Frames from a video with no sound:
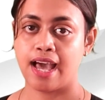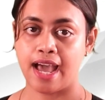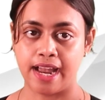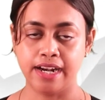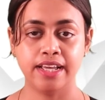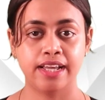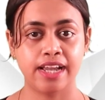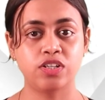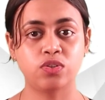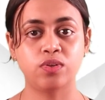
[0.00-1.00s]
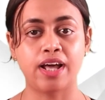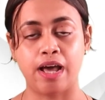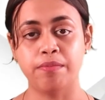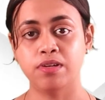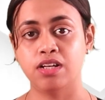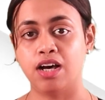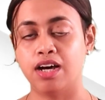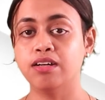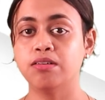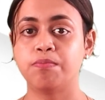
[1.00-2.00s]
and it should have
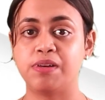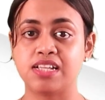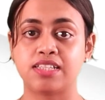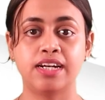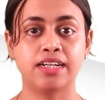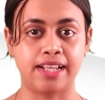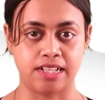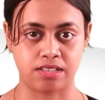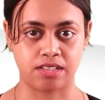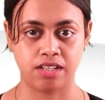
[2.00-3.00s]
a pleasant taste.